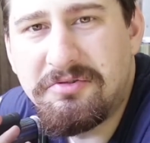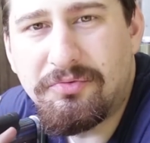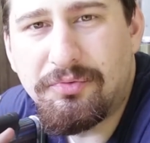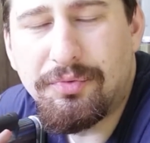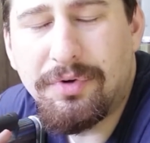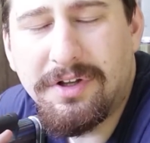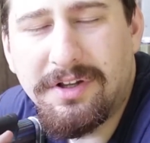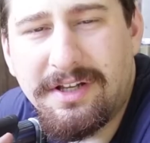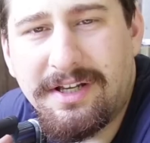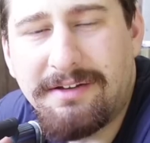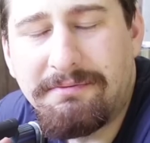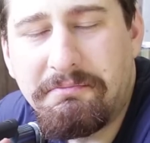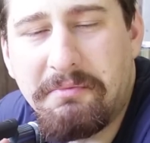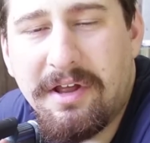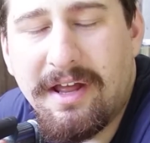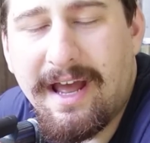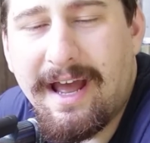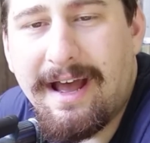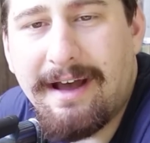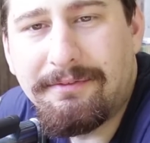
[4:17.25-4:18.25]
Really,
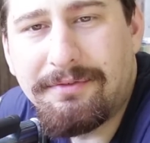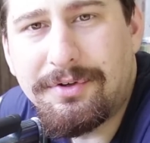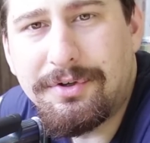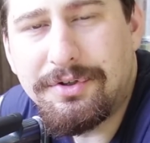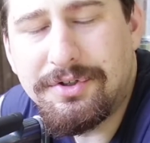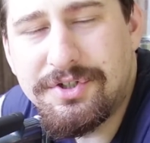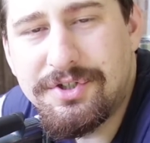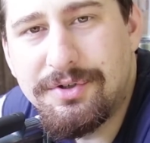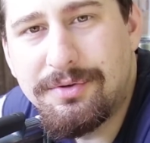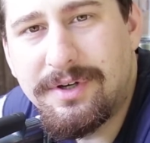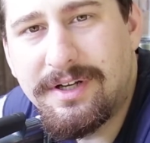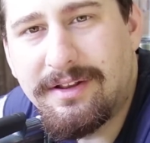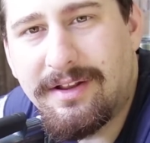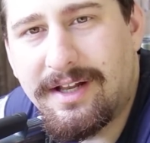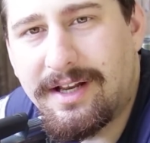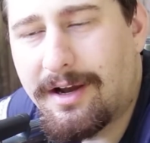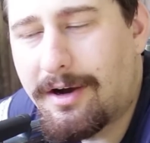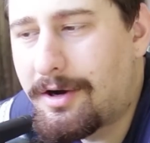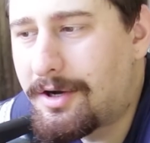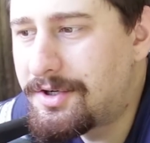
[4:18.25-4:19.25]
after shooting
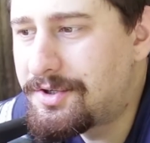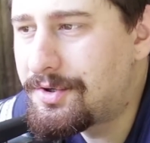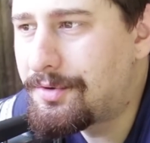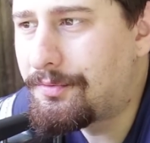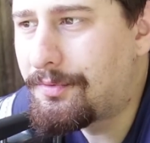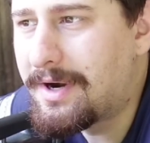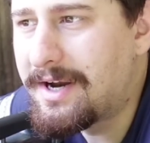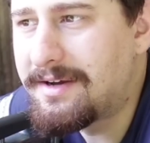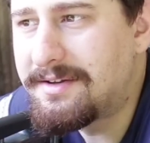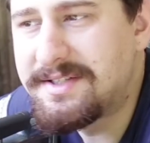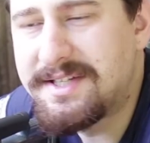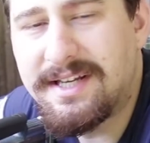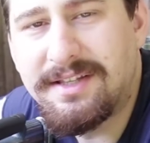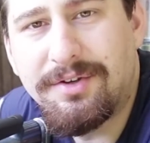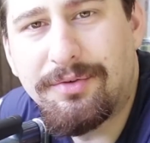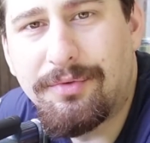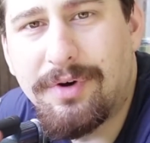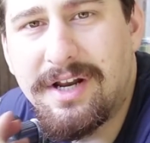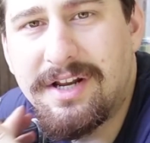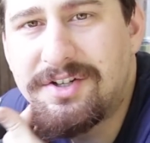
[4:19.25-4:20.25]
like 100 rounds at
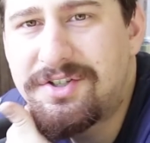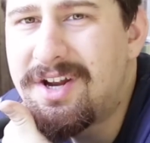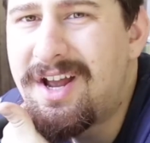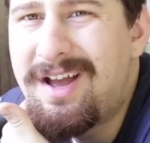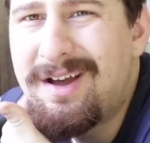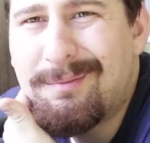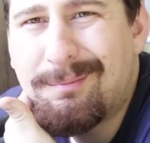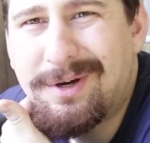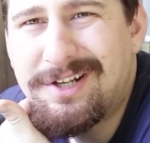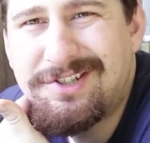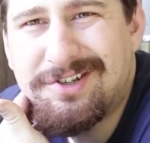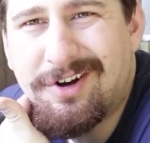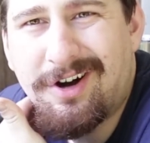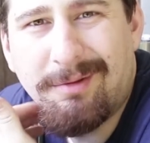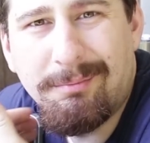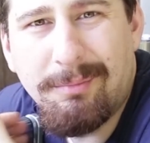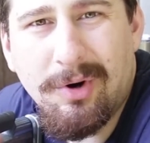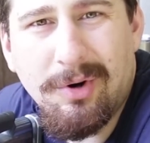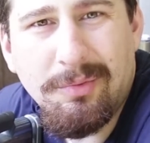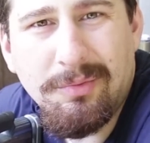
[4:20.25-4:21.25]
the range, my
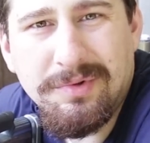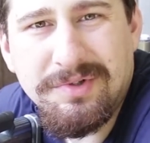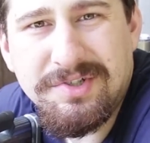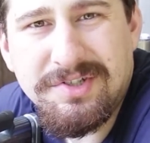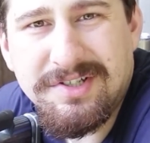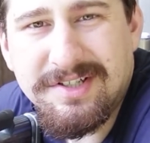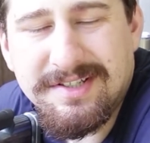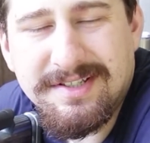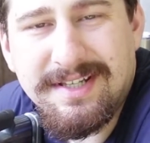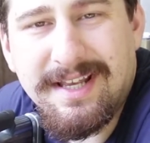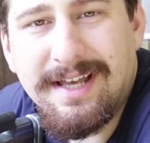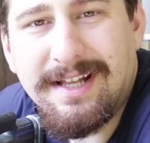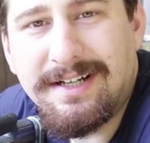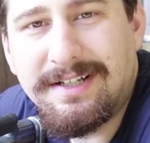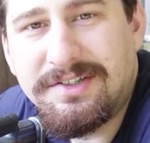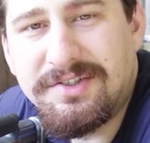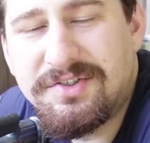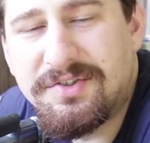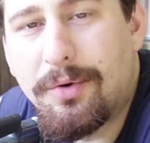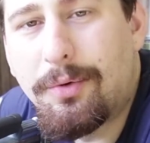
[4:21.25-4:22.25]
jawbone was just getting
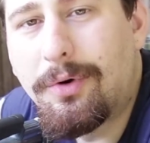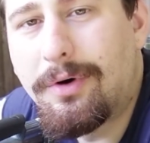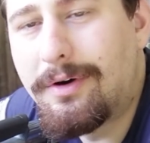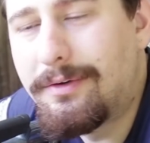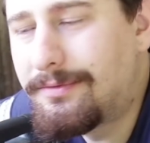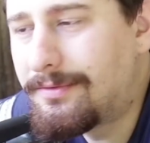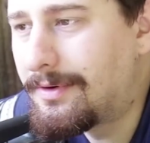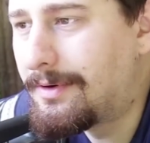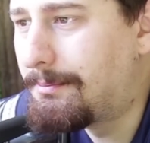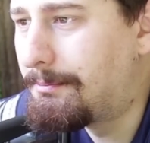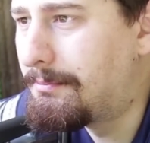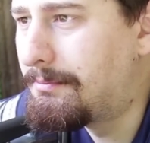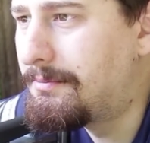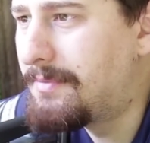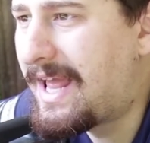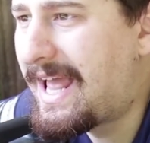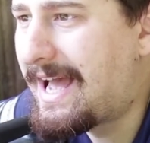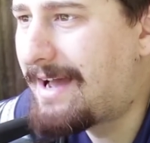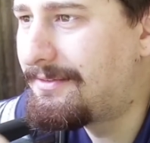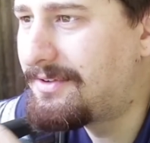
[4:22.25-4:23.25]
sore from
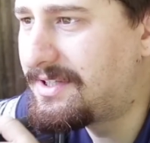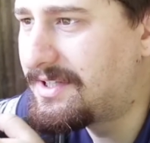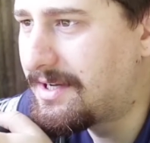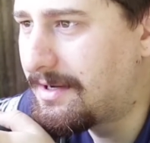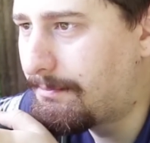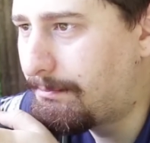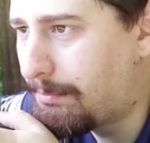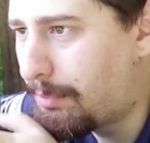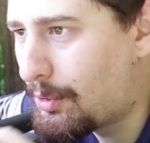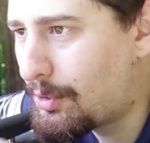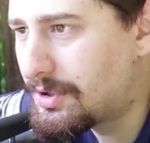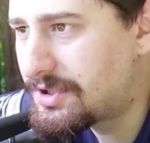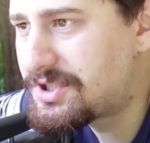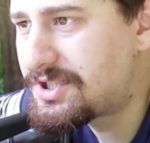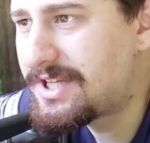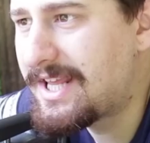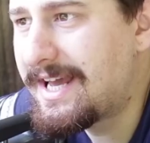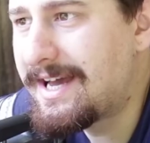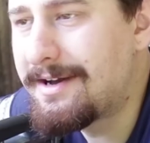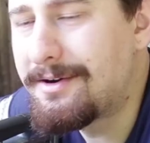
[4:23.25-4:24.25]
having to push
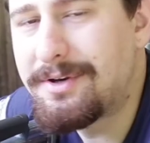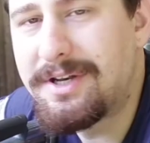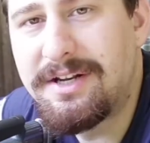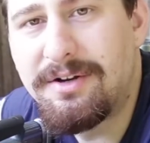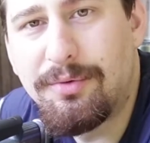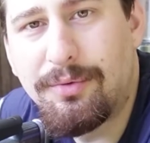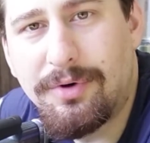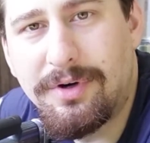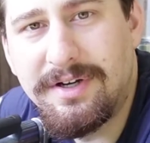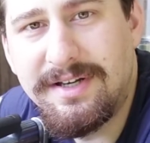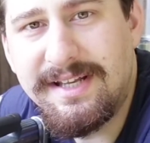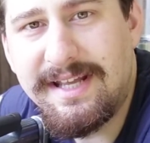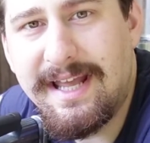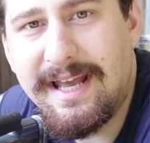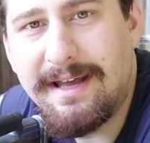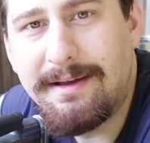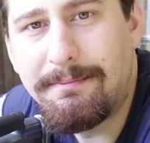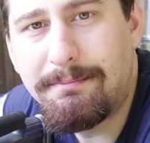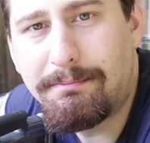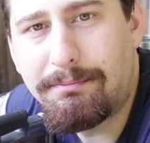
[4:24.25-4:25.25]
down in order to
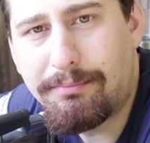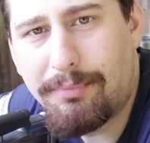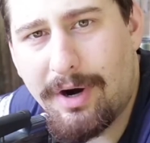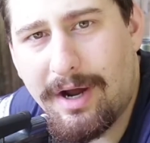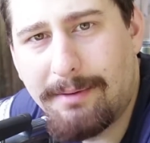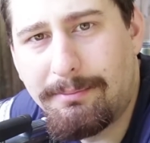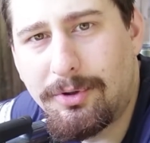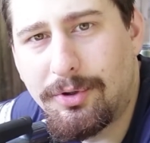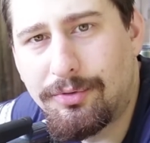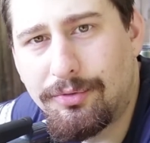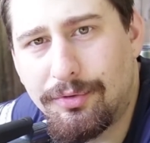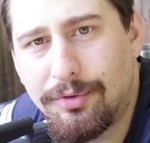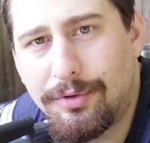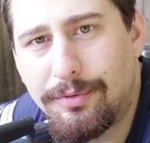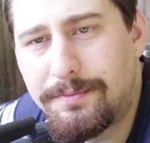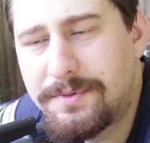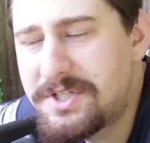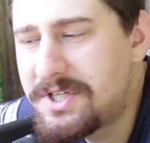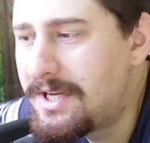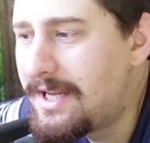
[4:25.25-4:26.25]
get proper
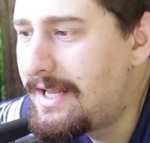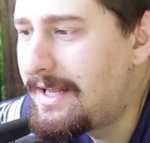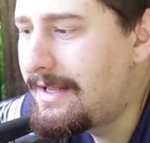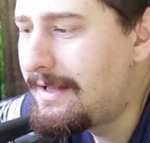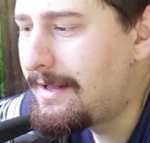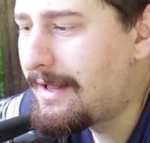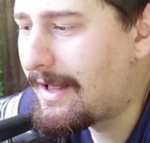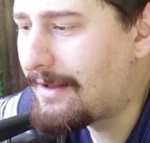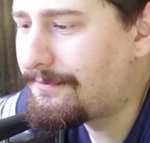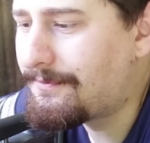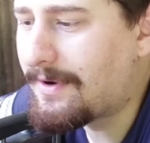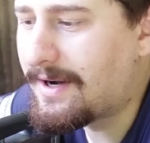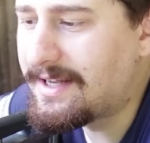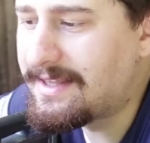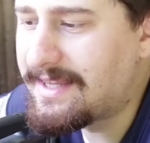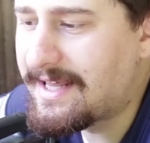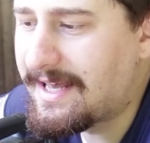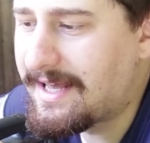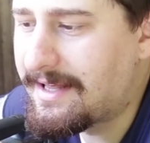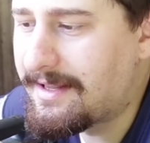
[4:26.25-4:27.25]
groups. I
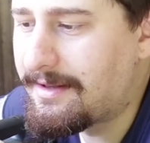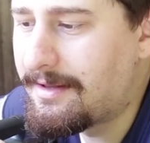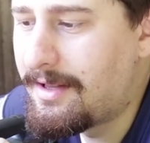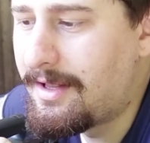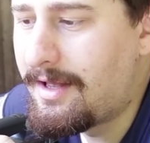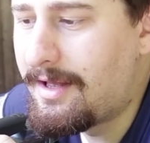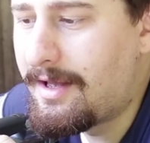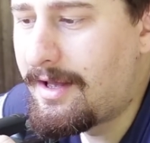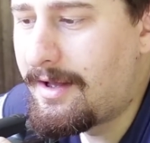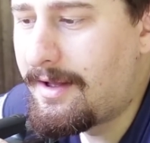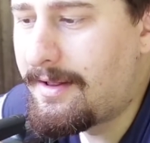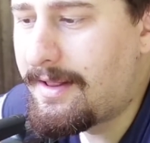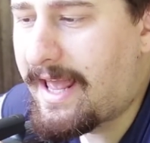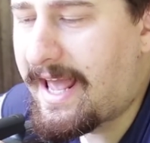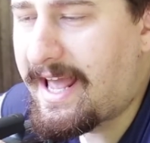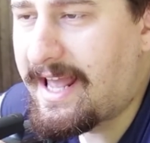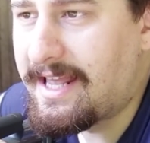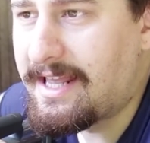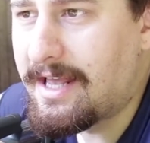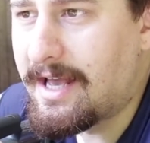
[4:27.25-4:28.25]
find that
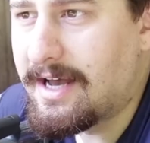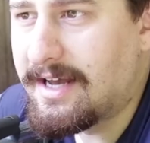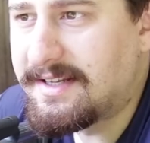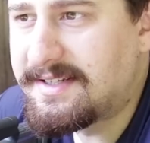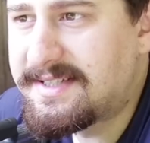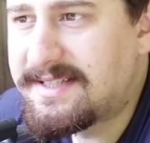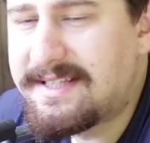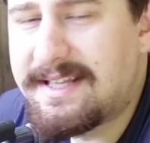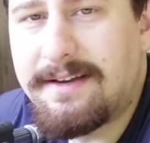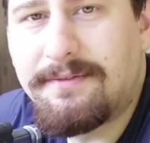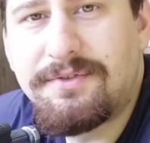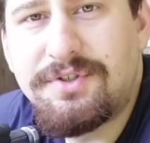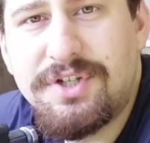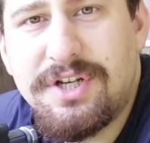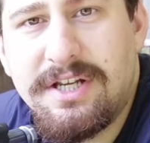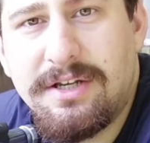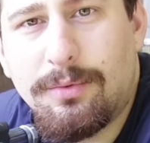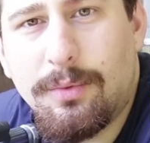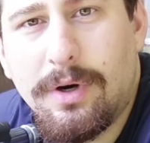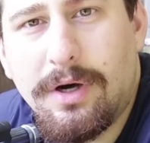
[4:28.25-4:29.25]
a stiff
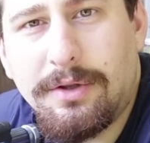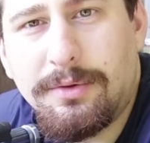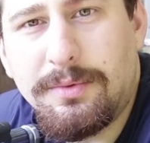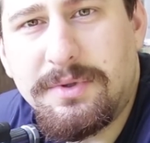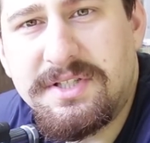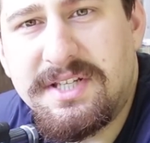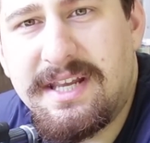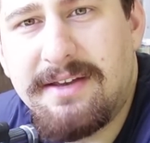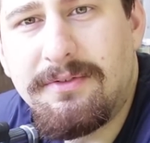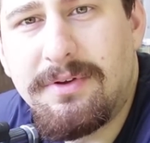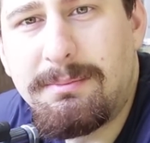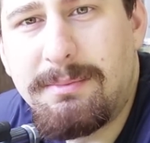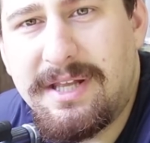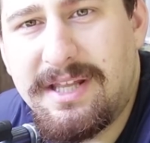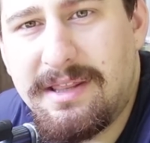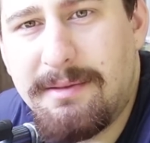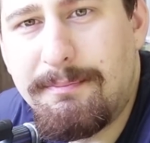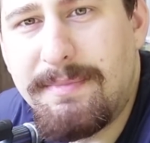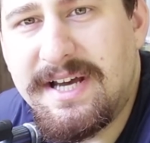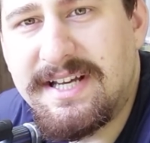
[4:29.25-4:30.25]
cheek weld was giving me
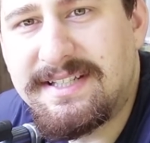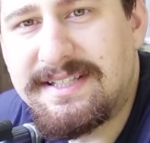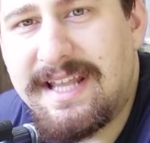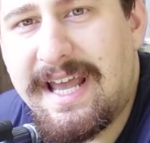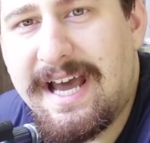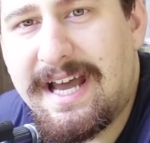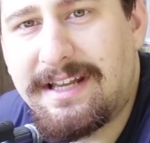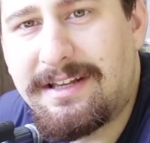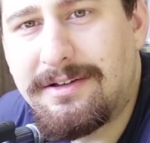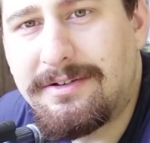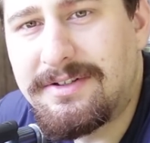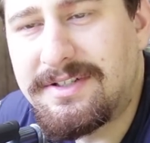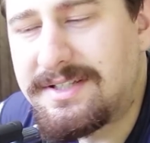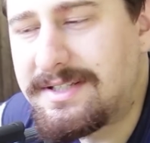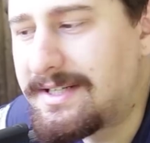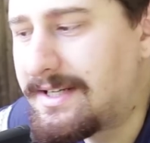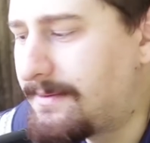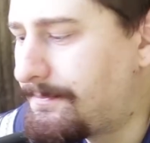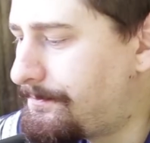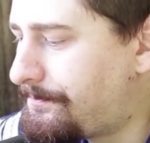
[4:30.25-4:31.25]
the best
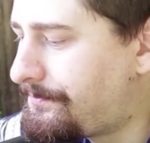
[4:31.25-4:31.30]
accuracy.